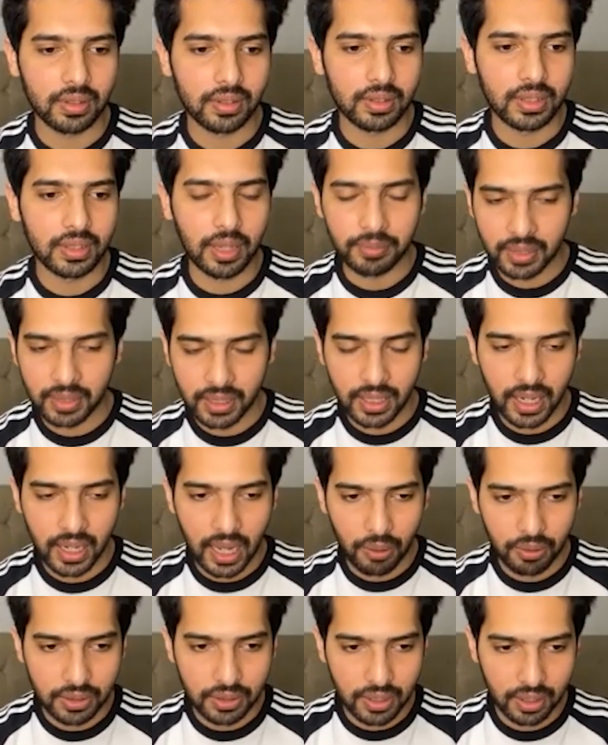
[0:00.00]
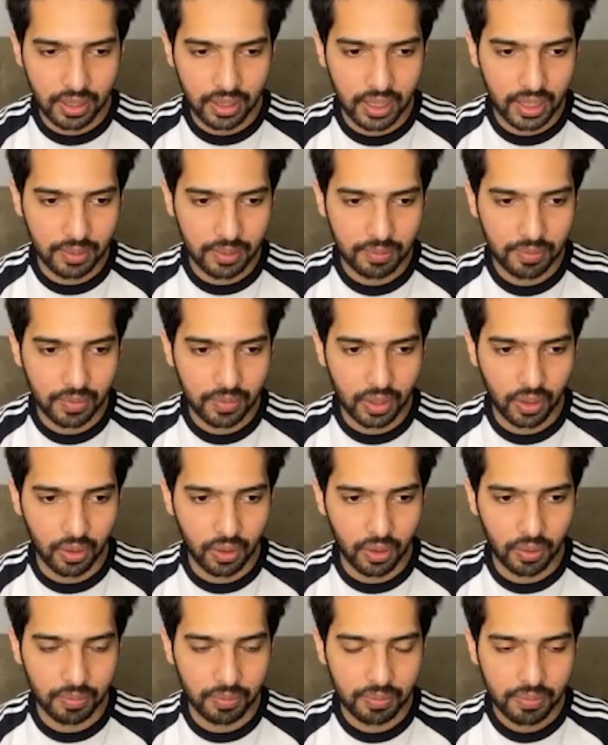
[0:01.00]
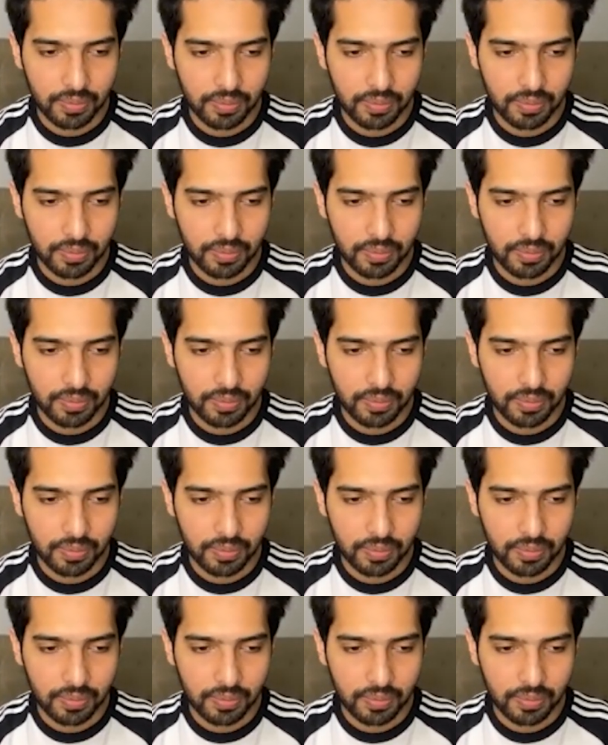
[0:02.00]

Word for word: something that i was really you know